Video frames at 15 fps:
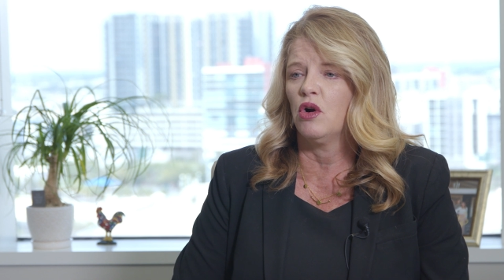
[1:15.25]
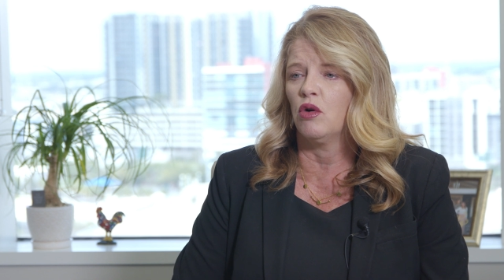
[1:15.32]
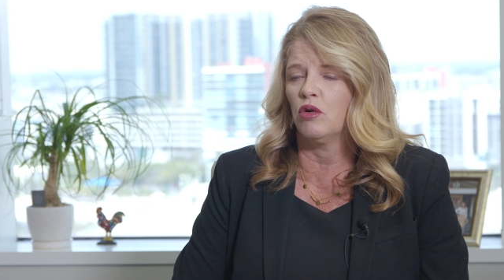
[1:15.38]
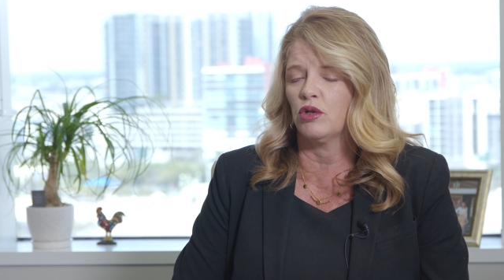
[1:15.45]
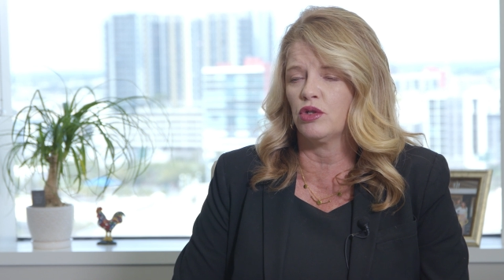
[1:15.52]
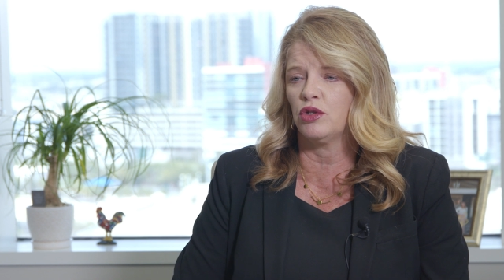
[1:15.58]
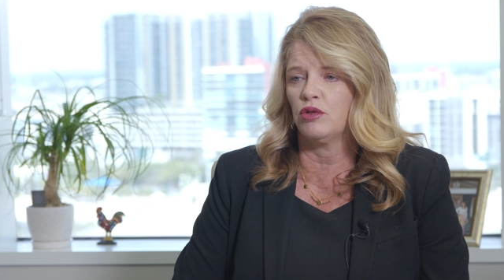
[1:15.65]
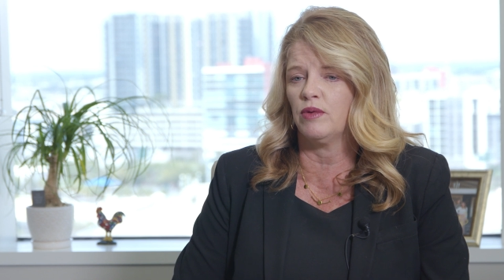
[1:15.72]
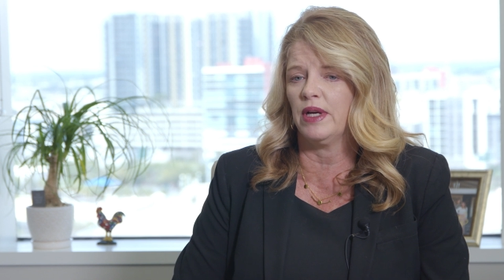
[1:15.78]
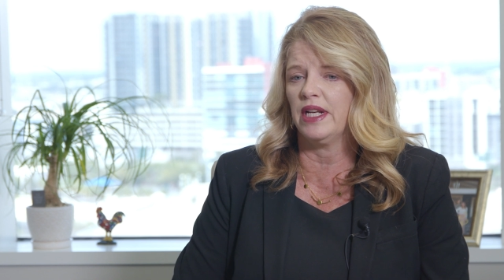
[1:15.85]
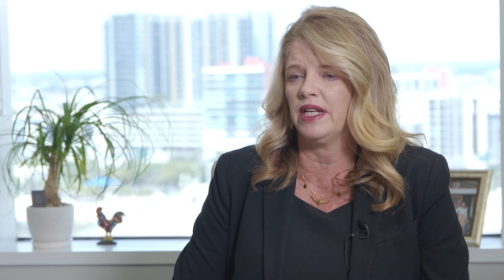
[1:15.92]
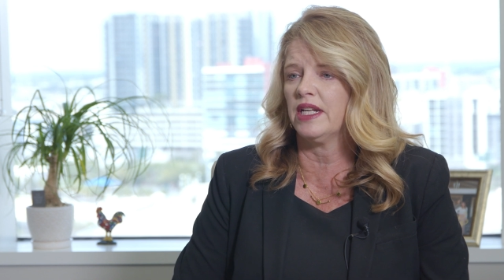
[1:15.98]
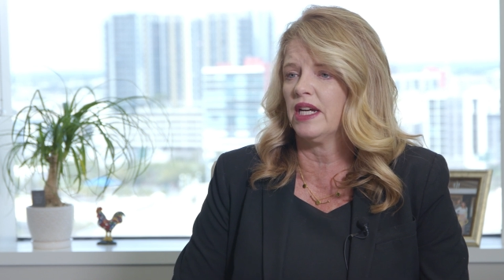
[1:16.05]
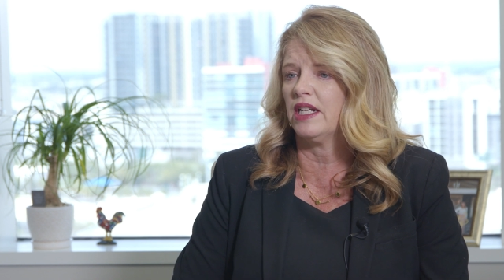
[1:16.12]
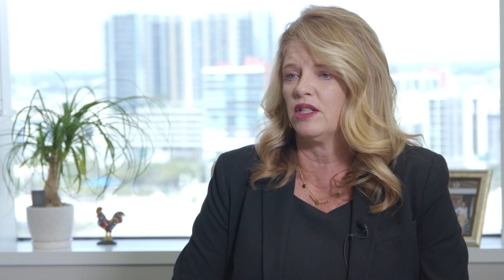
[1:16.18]
or do
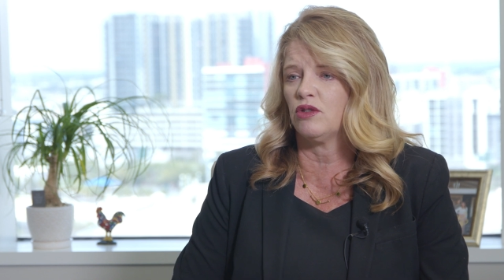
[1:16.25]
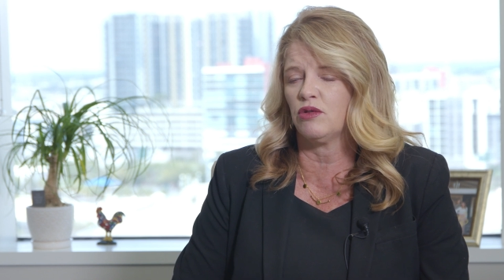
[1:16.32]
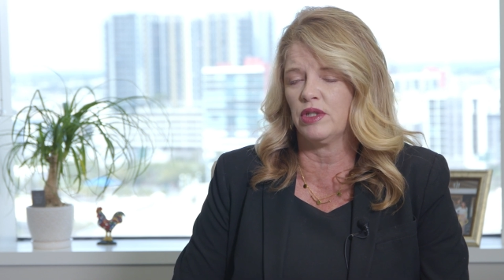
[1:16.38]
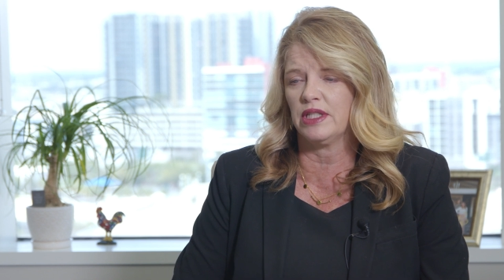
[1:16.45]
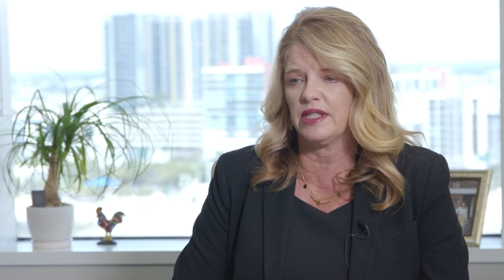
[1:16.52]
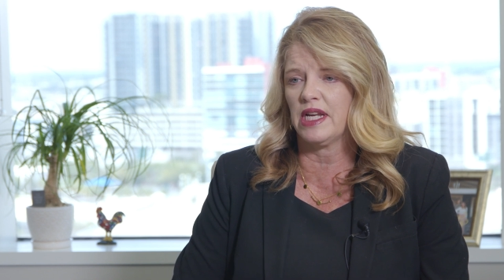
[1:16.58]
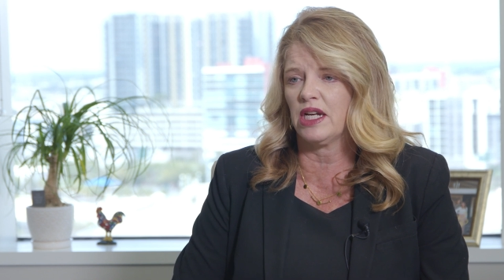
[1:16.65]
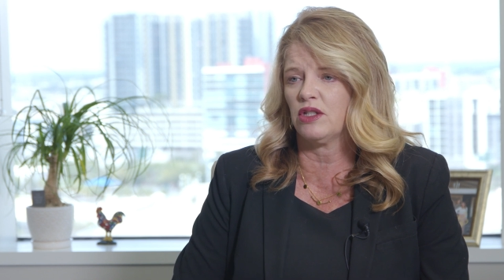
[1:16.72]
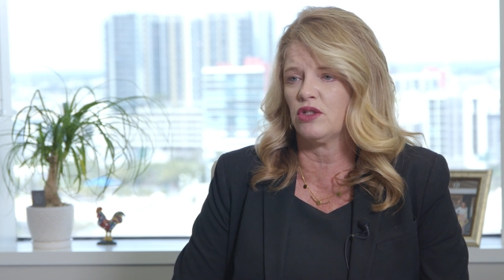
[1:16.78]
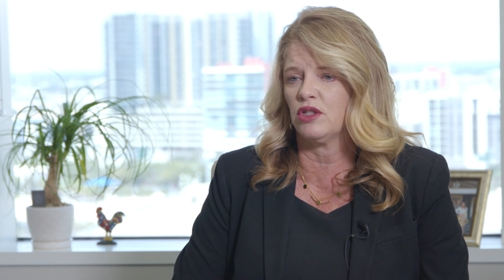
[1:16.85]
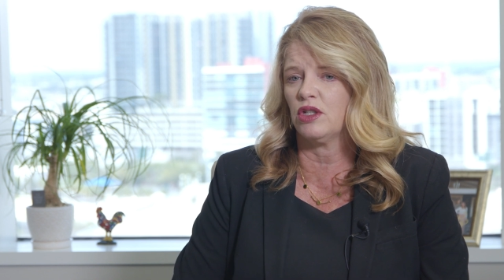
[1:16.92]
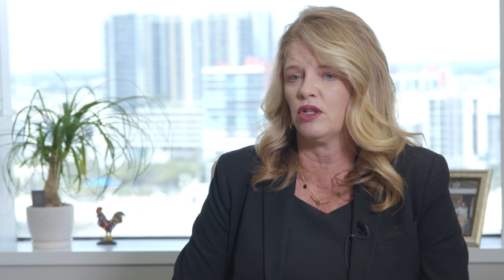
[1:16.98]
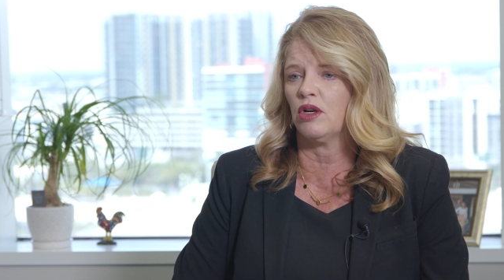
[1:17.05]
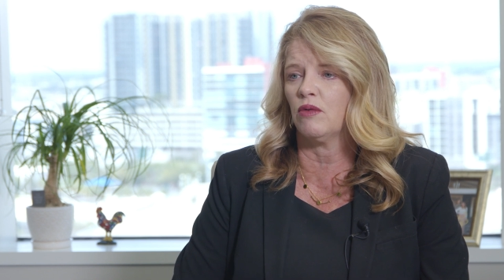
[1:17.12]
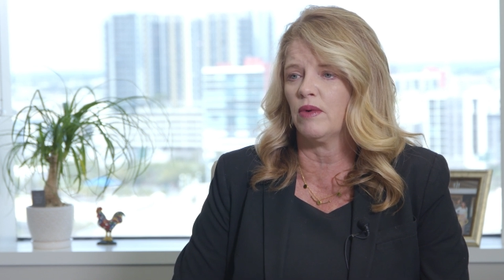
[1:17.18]
any kind of
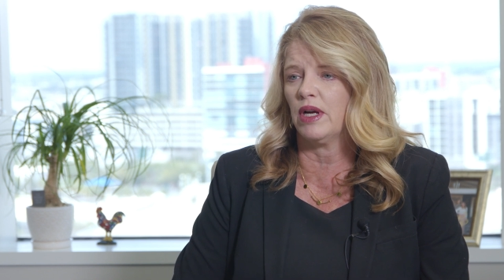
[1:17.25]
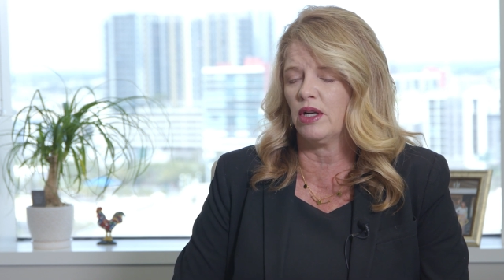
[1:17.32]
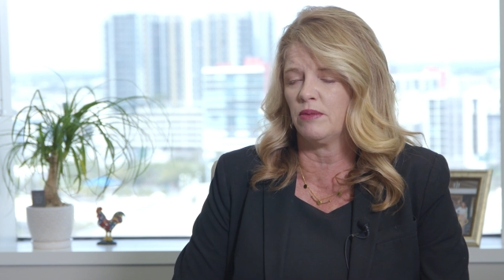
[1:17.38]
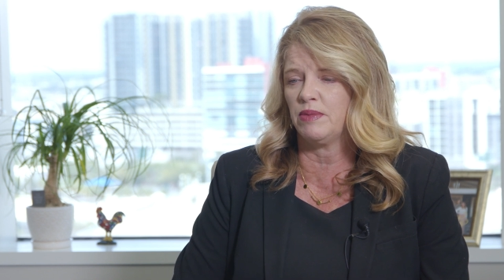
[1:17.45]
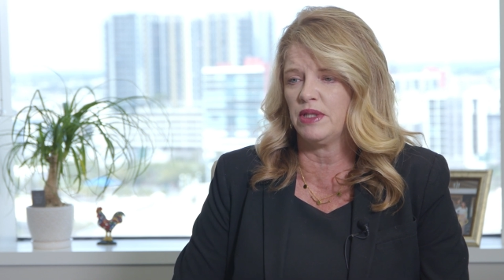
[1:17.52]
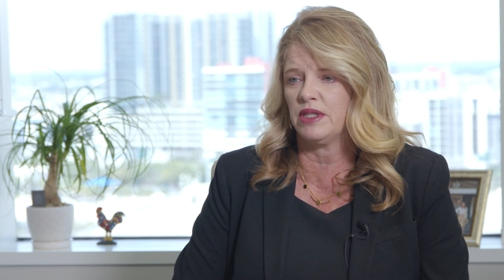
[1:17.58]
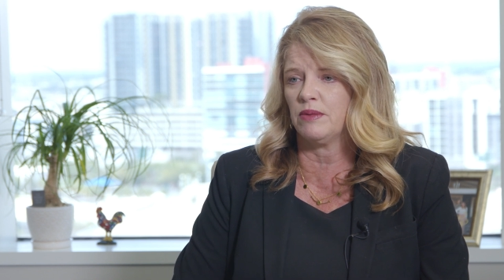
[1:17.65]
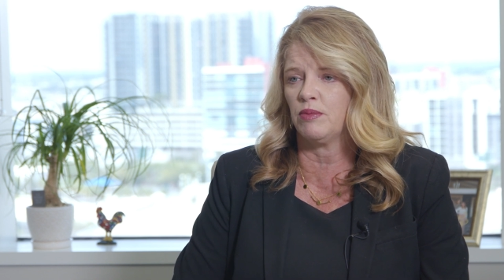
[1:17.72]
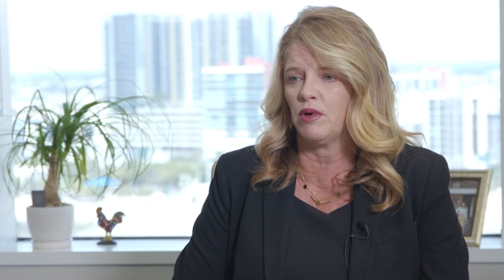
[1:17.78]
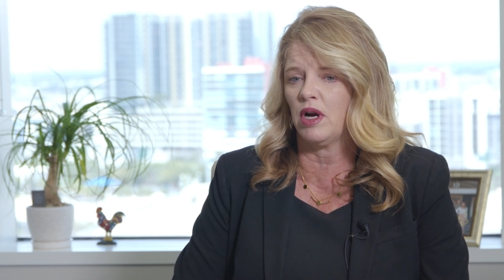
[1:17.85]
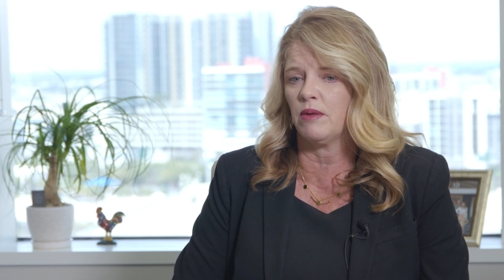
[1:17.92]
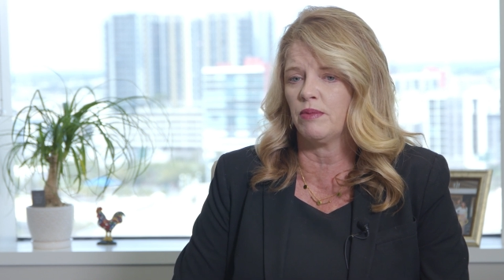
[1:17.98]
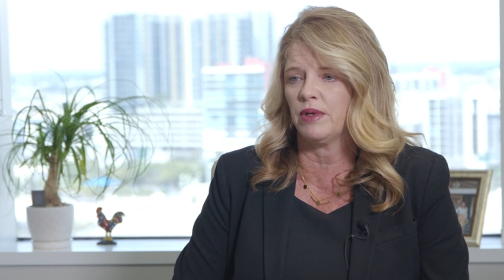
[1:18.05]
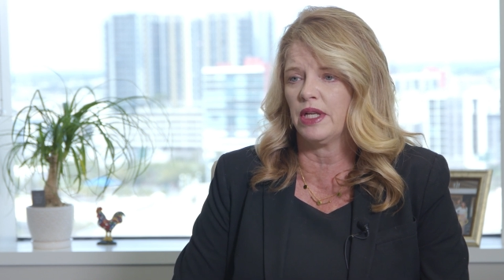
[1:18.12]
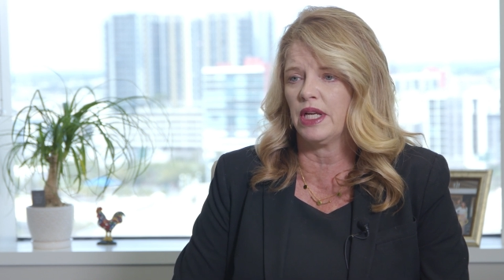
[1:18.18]
transaction around a piece of
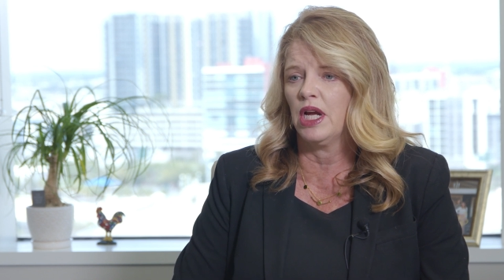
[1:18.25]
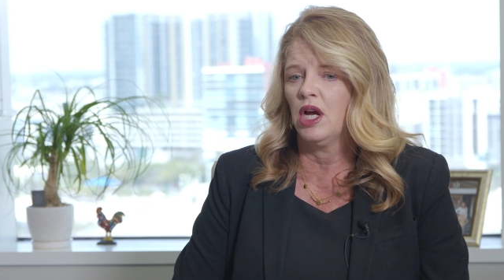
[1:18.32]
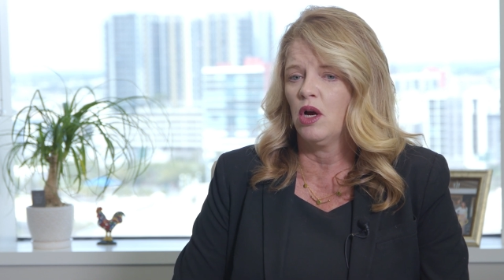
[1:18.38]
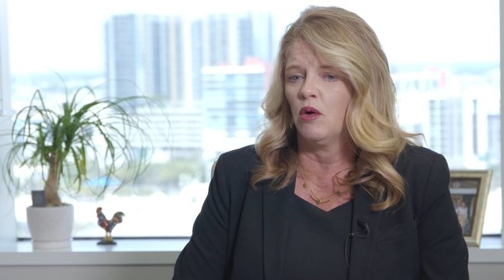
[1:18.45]
property,